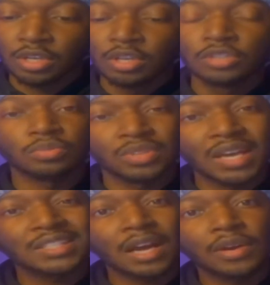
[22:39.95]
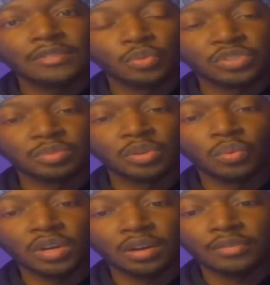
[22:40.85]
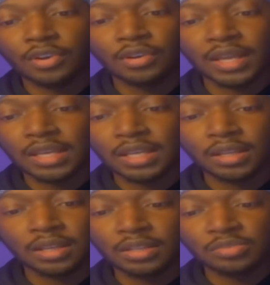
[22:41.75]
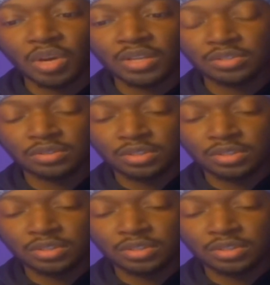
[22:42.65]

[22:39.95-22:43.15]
So that's how everyone's been aware of her like killing these monsters.